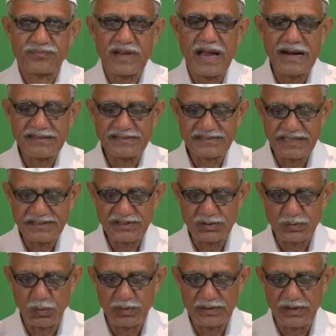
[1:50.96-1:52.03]
and such
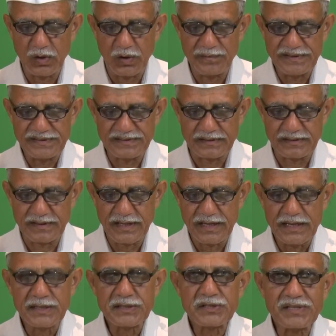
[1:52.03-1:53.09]
nodal officer
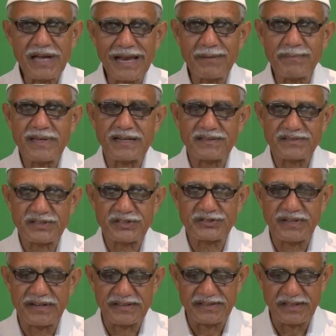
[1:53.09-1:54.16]
shall be
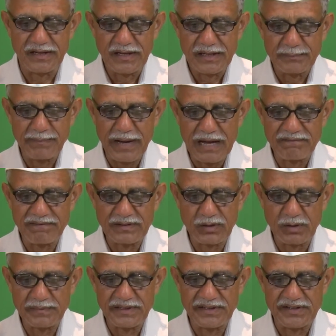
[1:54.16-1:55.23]
assisted by one
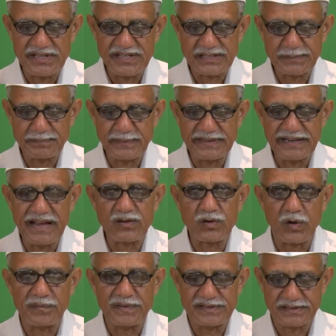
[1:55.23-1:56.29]
of the DSP rank
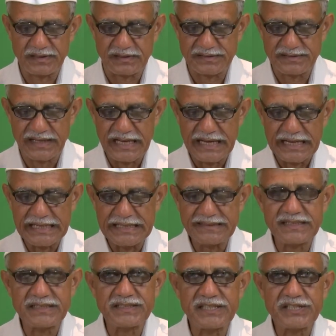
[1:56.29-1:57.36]
officers in
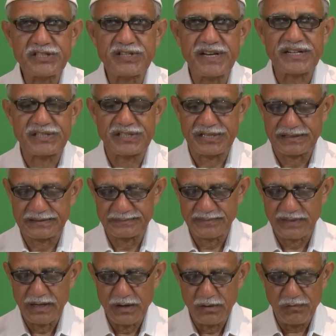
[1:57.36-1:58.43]
the district
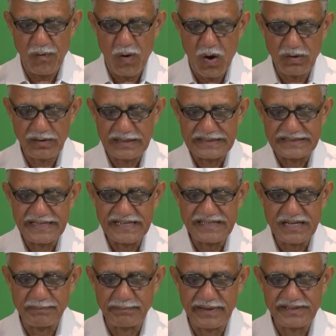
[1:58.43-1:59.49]
for
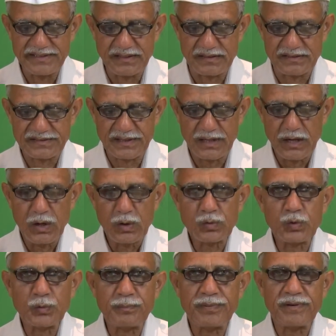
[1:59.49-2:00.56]
taking measures to
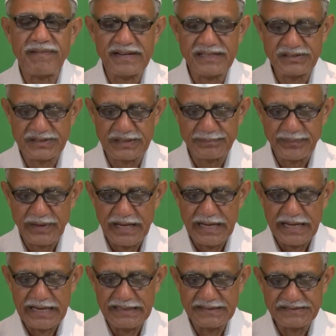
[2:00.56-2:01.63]
prevent
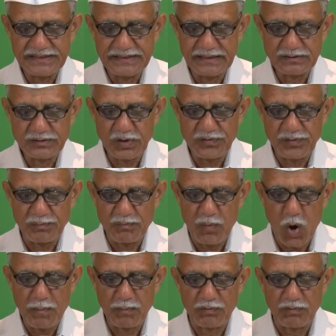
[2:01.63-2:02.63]
incidents of mob